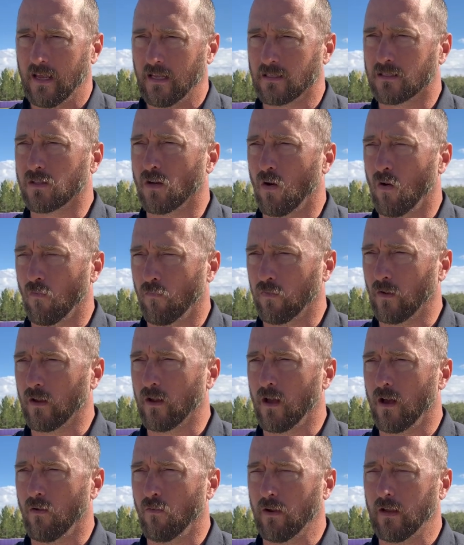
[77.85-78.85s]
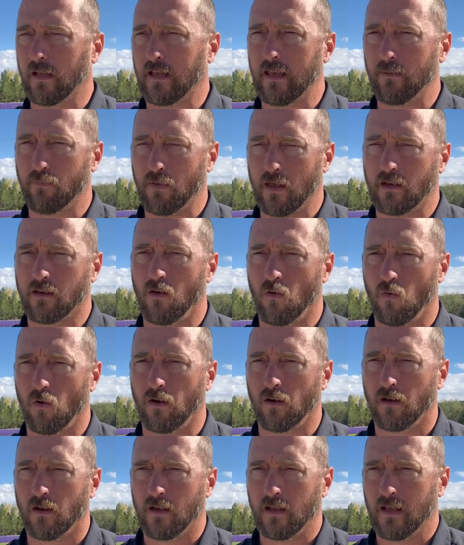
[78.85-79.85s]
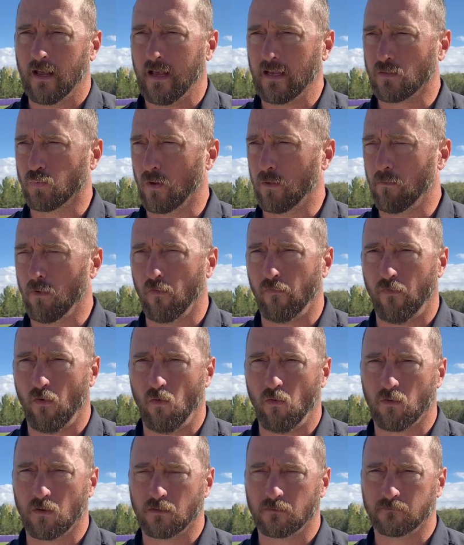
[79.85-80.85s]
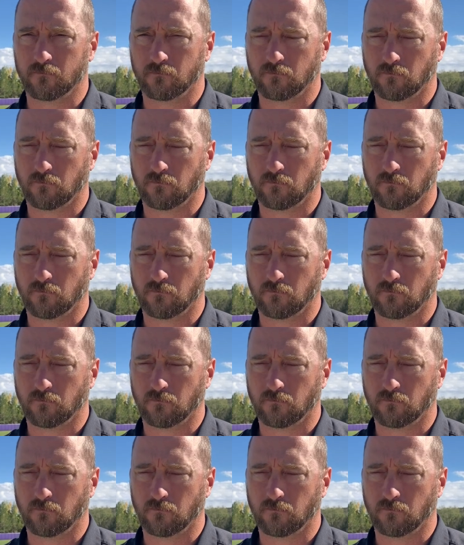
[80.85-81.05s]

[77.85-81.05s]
And so hopefully uh, we can keep that going as we move forward.